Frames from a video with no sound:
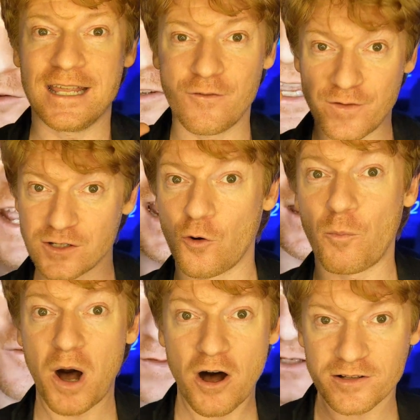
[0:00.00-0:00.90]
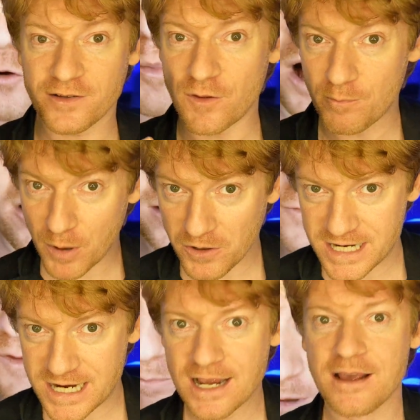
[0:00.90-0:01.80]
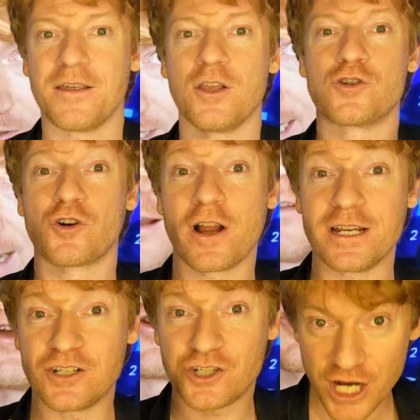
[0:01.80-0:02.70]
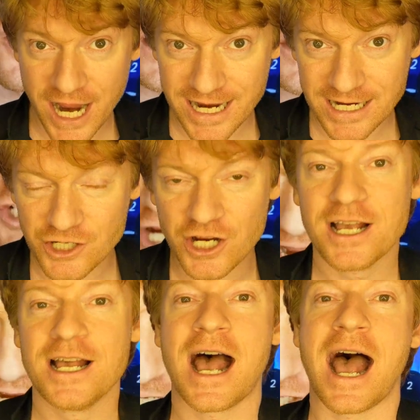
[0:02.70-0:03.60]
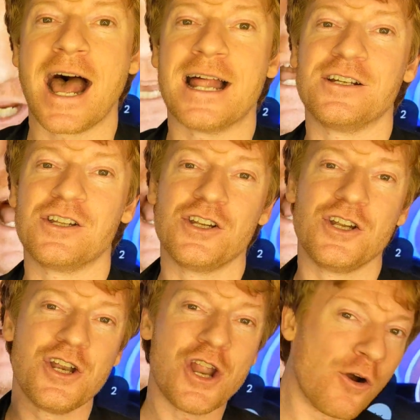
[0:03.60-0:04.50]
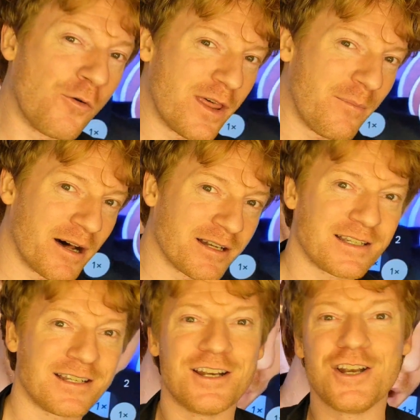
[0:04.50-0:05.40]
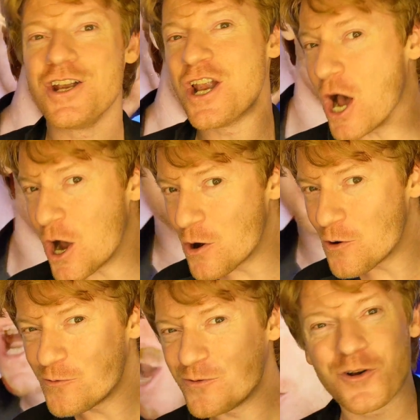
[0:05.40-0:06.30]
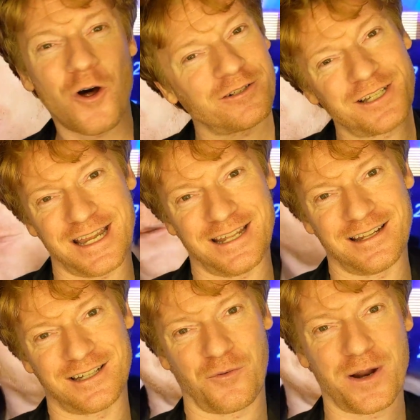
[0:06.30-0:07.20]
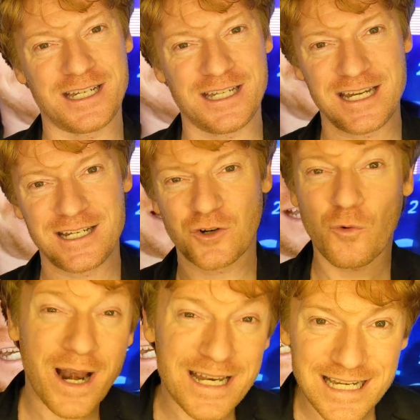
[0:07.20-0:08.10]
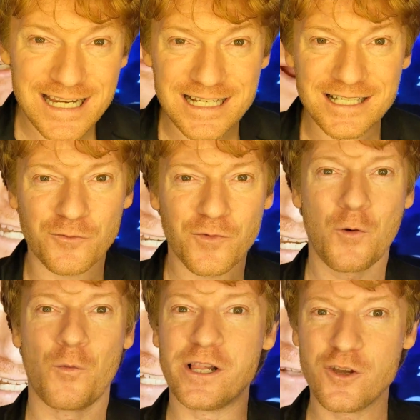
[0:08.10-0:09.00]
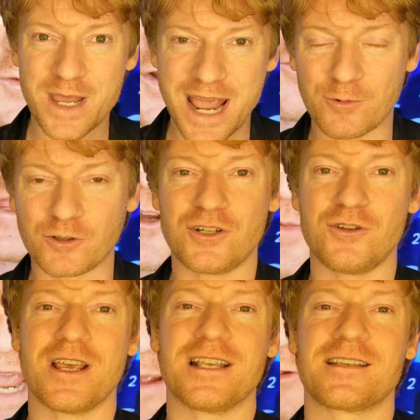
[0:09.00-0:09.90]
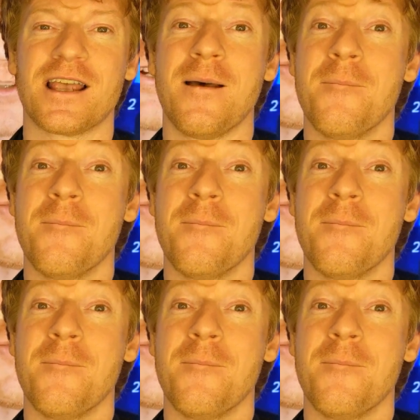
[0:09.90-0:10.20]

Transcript: in the physical parts of the body that you're trying to change. And no with a but, no, not in the 2020s will you be able to do this,